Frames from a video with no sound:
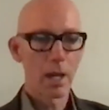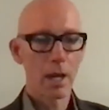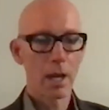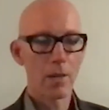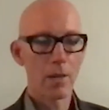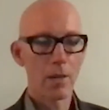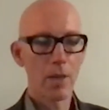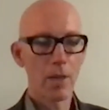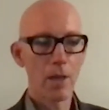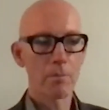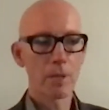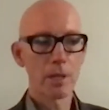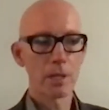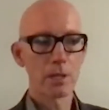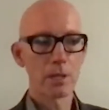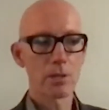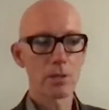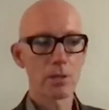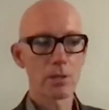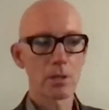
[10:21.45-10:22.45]
And that
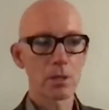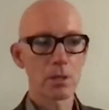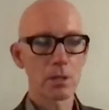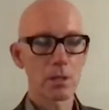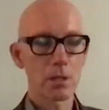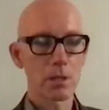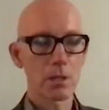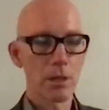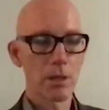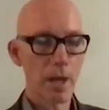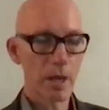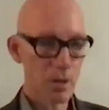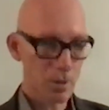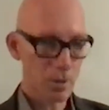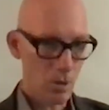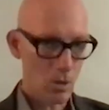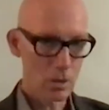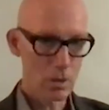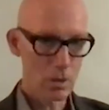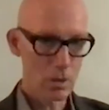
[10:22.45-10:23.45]
means that
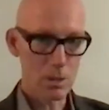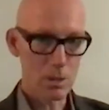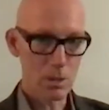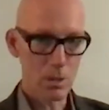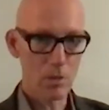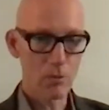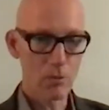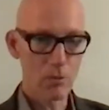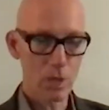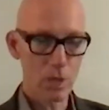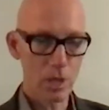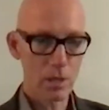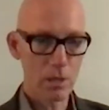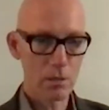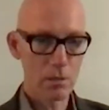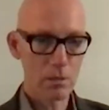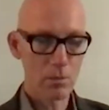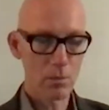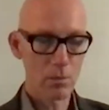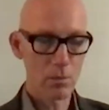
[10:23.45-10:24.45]
along this logic,
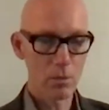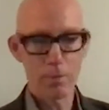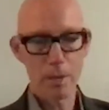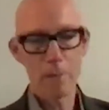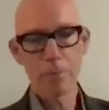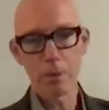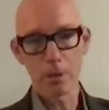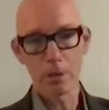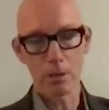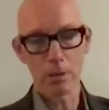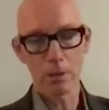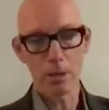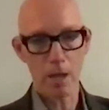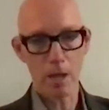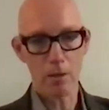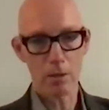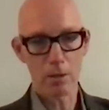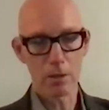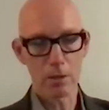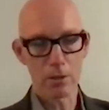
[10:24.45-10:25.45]
which people are
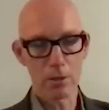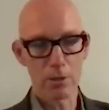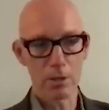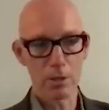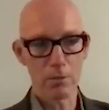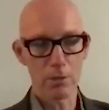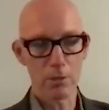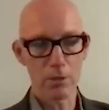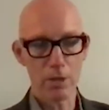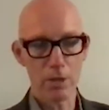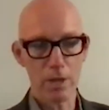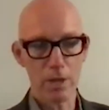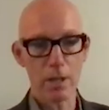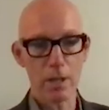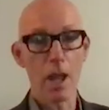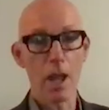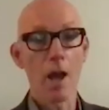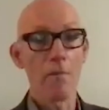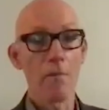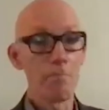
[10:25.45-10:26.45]
now increasingly
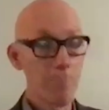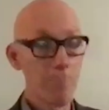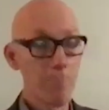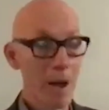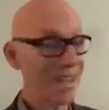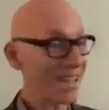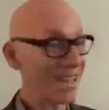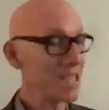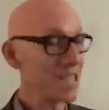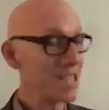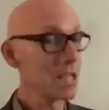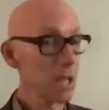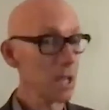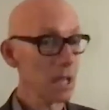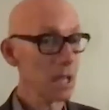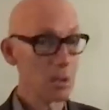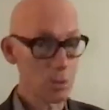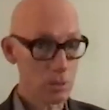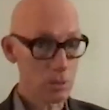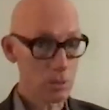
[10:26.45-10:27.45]
rejecting, but is
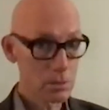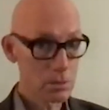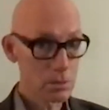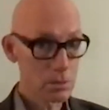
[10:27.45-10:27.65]
legal.